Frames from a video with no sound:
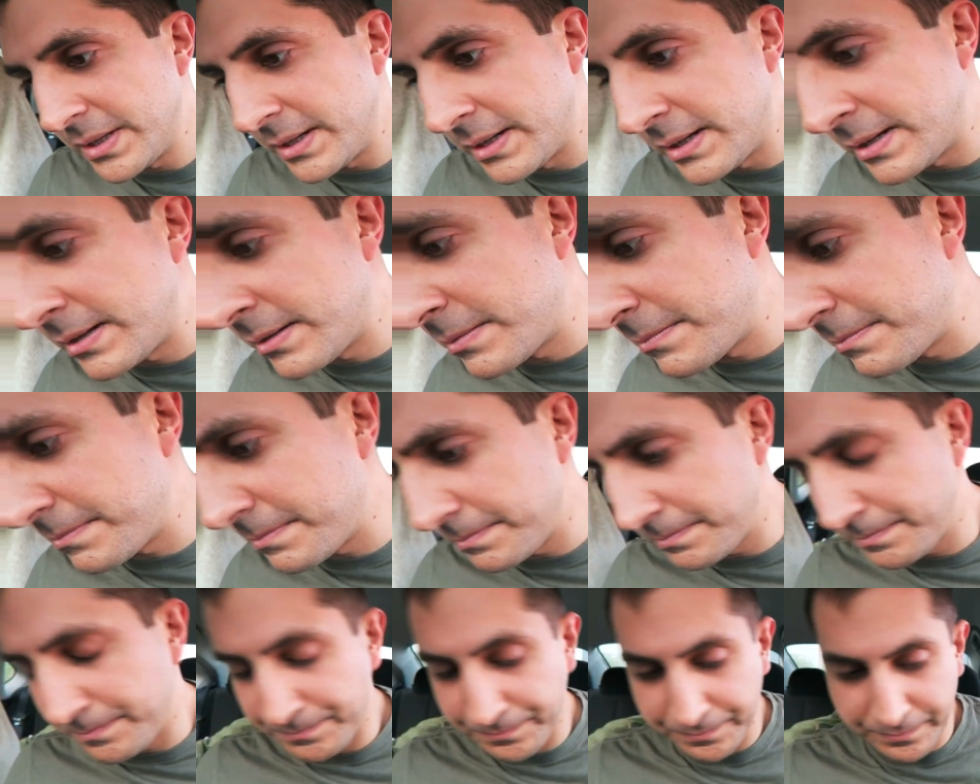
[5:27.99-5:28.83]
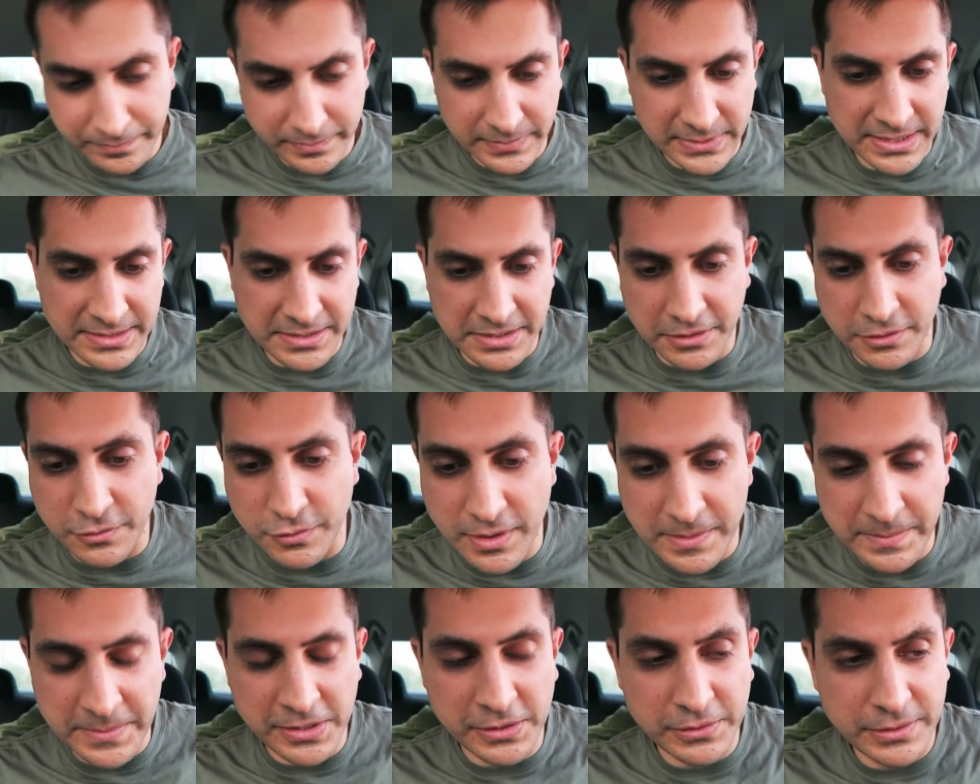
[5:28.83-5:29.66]
um, it's a
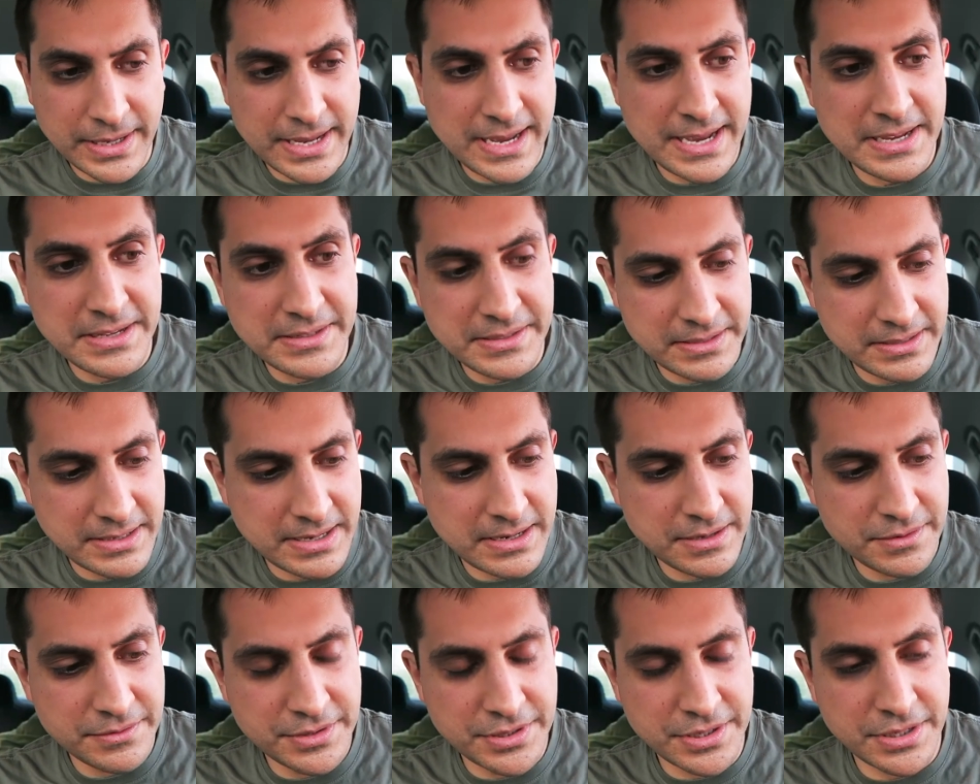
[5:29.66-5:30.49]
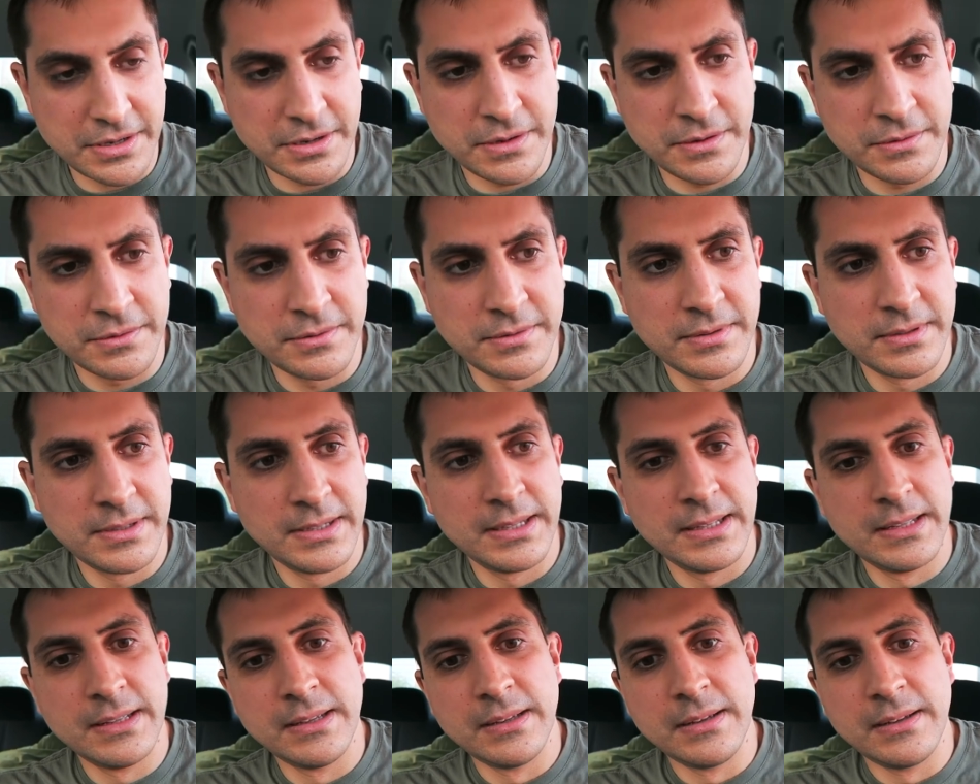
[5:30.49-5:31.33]
criminal case now, so
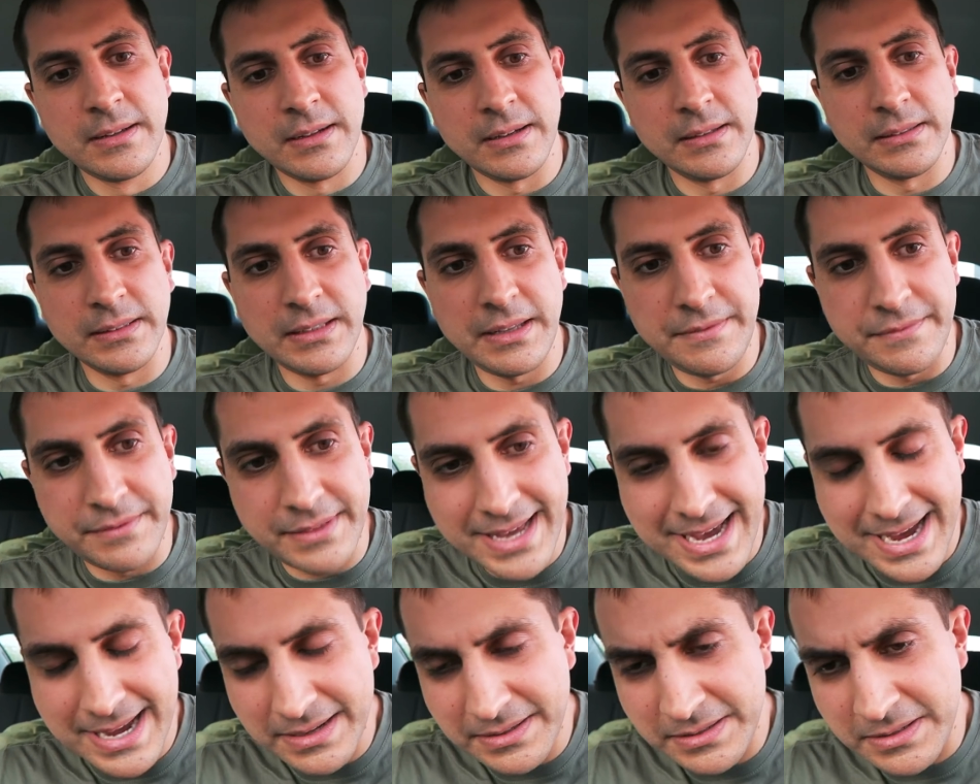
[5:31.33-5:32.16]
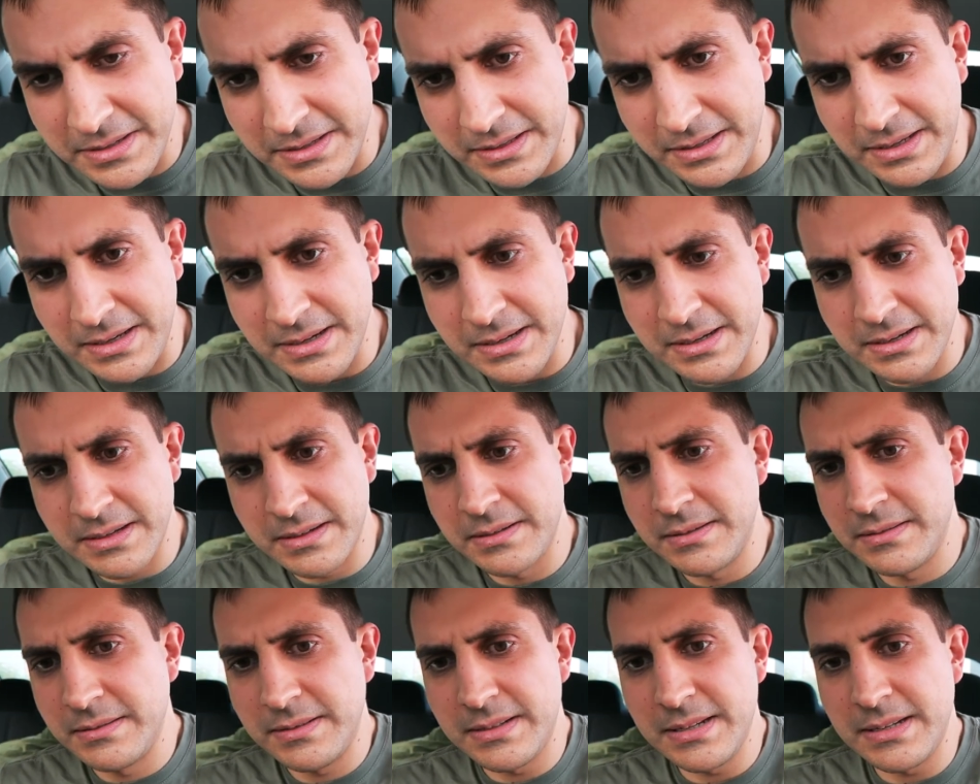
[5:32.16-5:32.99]
I'll leave that to the uh,
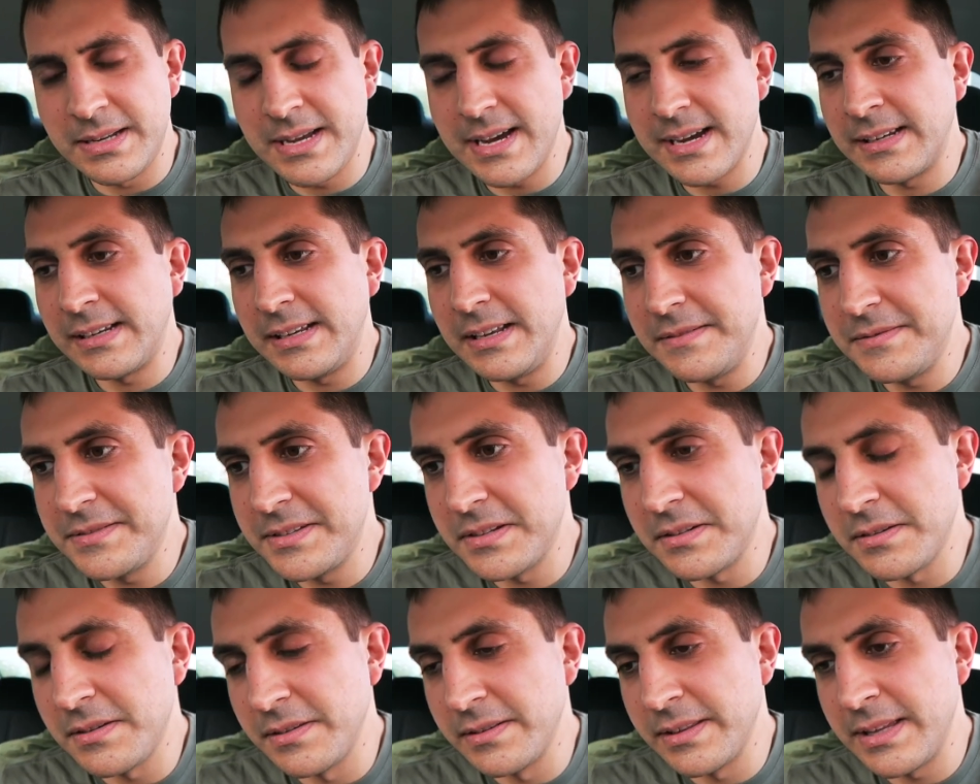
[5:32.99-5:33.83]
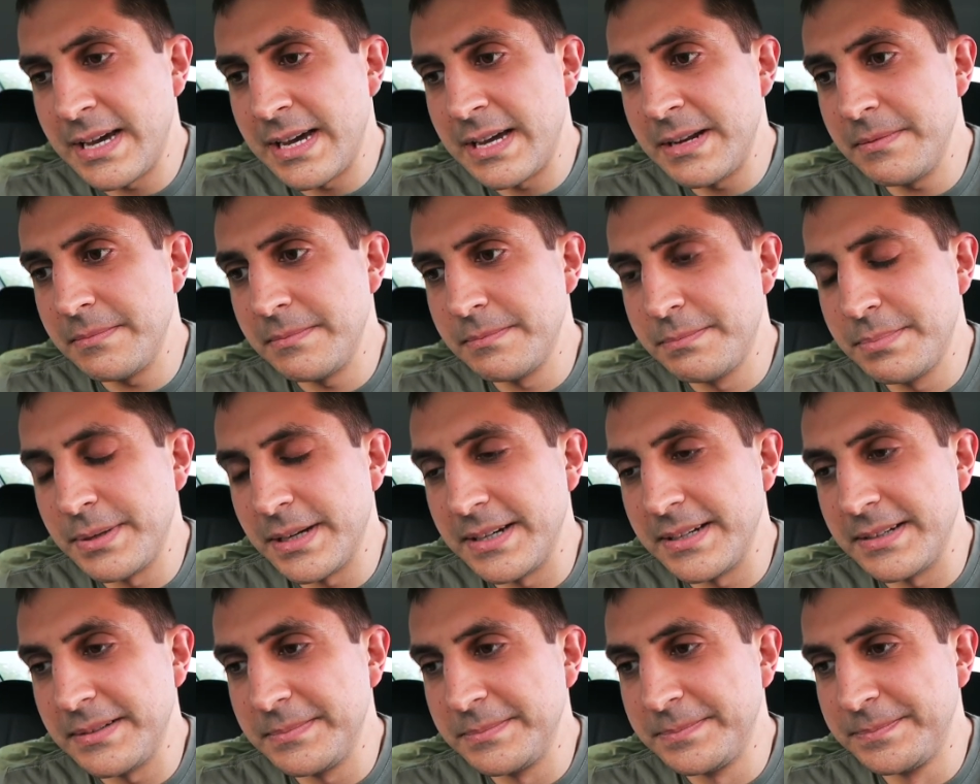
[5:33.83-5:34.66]
detectives and all that.
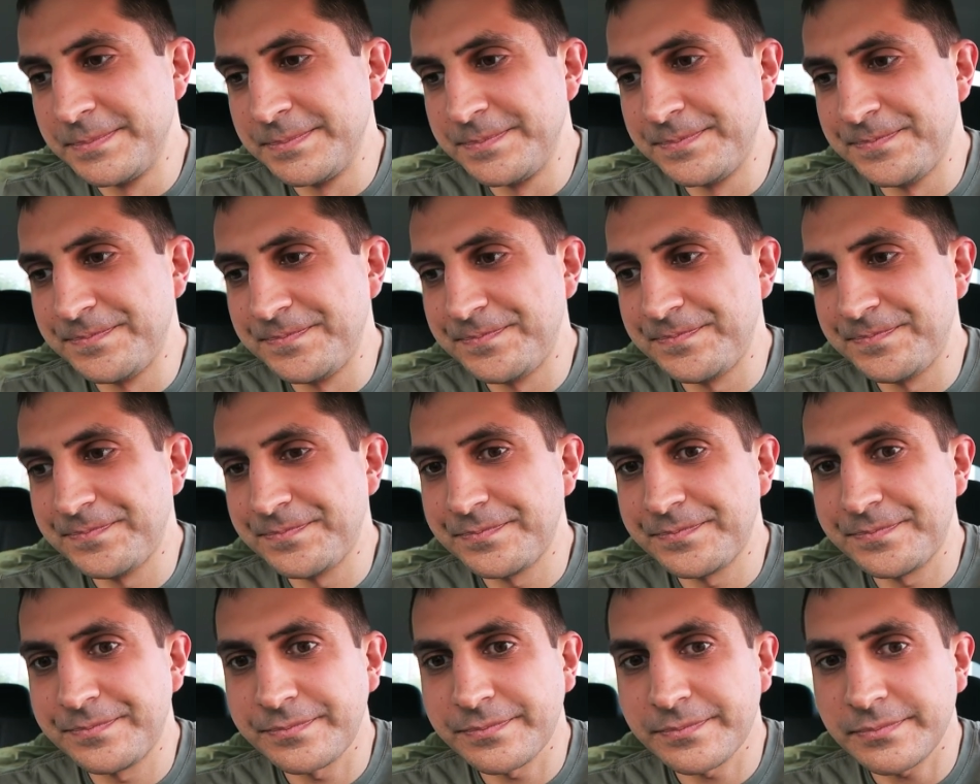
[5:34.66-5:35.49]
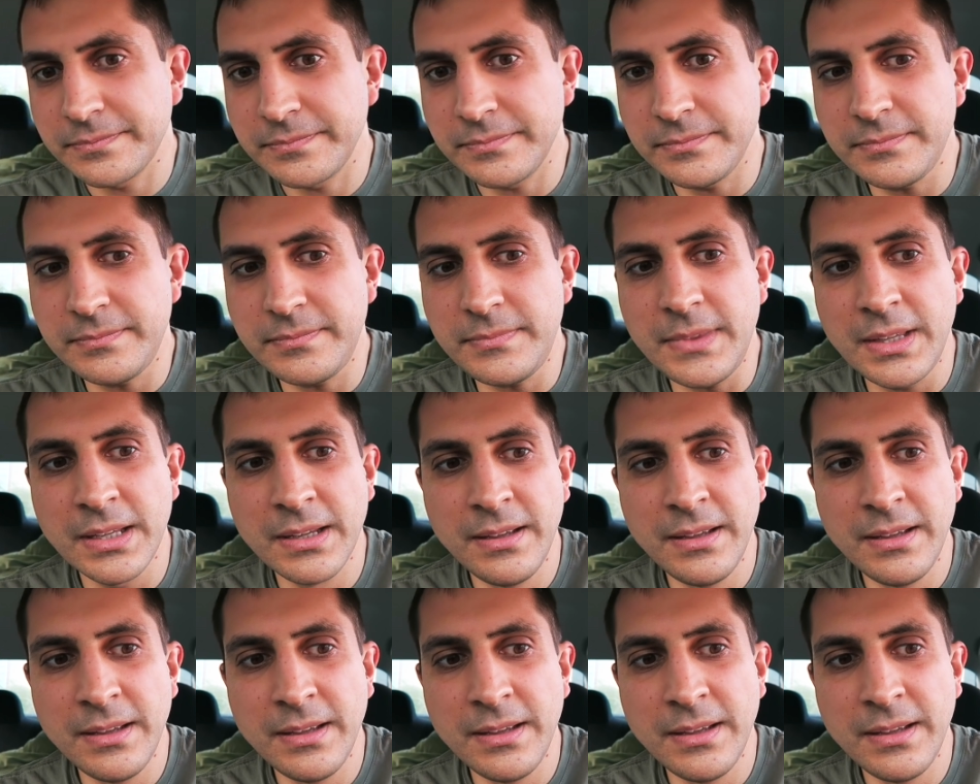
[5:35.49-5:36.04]
Oh my God!